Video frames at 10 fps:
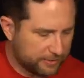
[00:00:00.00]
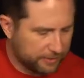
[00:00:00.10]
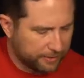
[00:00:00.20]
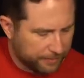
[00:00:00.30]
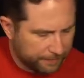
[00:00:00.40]
it.
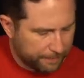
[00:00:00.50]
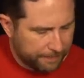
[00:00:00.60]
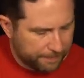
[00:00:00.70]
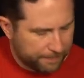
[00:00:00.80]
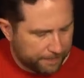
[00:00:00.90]

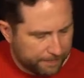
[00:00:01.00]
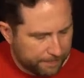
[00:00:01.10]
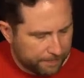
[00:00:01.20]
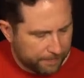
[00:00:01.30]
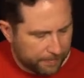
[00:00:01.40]

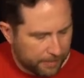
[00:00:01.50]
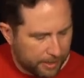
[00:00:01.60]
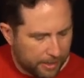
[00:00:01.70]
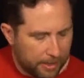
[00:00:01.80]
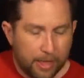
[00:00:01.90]

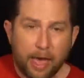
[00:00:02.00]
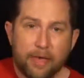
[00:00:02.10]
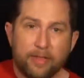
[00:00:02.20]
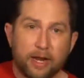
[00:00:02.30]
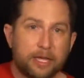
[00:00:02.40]

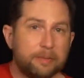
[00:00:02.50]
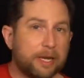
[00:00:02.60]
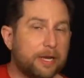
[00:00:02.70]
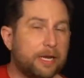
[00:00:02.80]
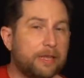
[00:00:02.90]
And then I come
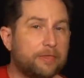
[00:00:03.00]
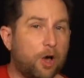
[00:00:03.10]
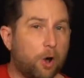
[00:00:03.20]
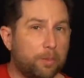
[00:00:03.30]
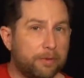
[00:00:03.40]
down and hit
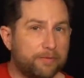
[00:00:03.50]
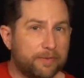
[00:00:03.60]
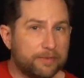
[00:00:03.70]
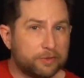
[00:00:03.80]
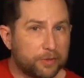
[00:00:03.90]
the open
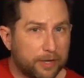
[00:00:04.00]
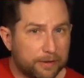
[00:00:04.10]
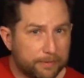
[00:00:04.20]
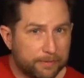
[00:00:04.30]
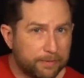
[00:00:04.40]
fifth string,